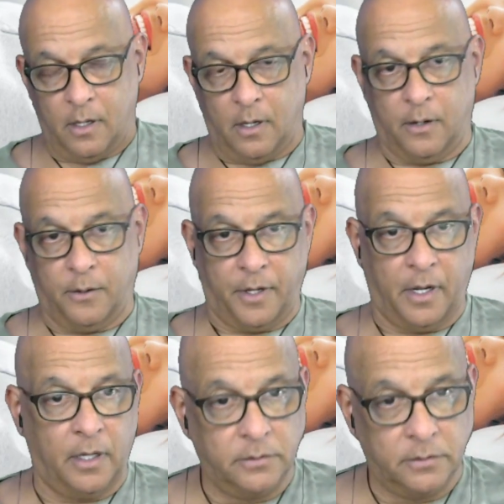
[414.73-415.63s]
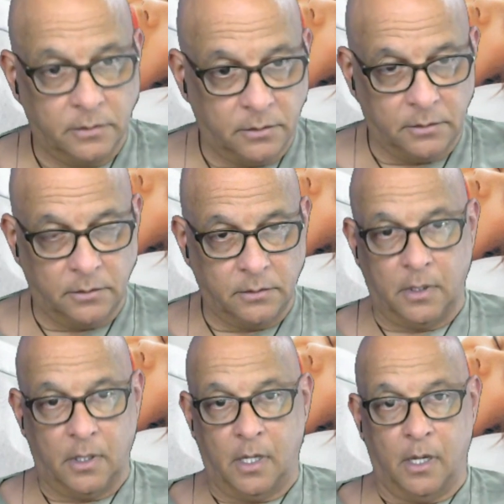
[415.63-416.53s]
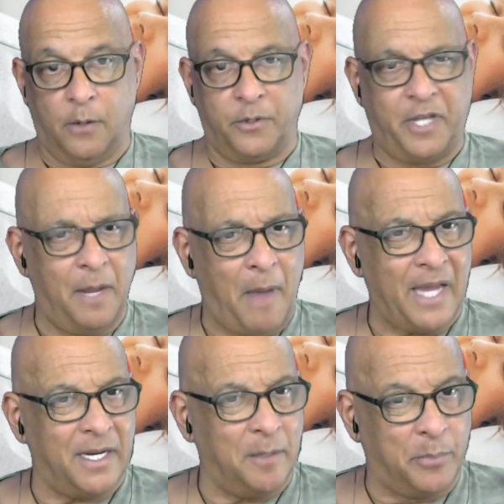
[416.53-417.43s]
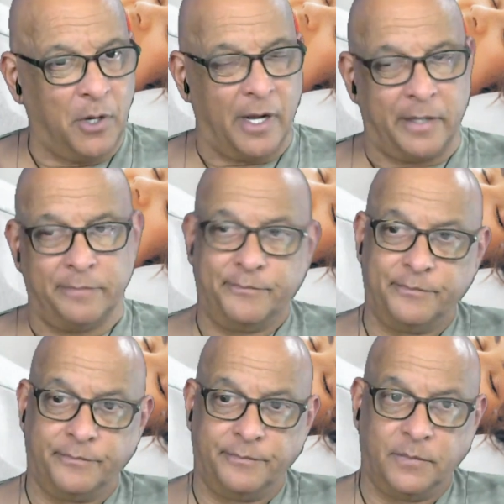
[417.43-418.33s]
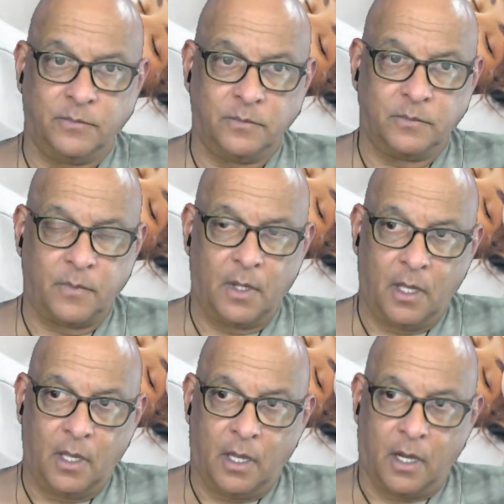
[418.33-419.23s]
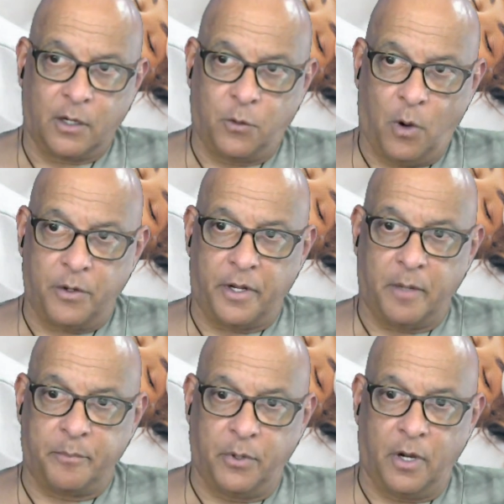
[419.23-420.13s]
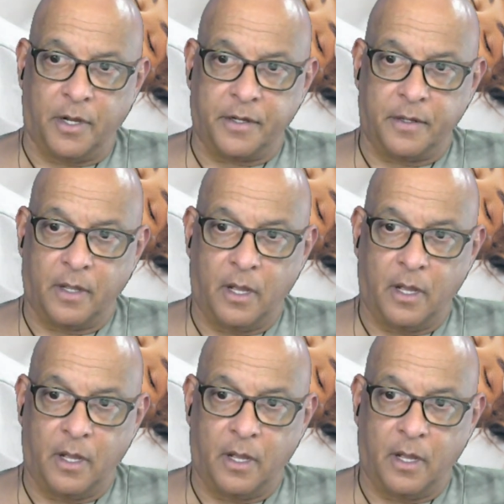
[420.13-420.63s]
Oh, yeah? Well, it came out in a book. A quote in a book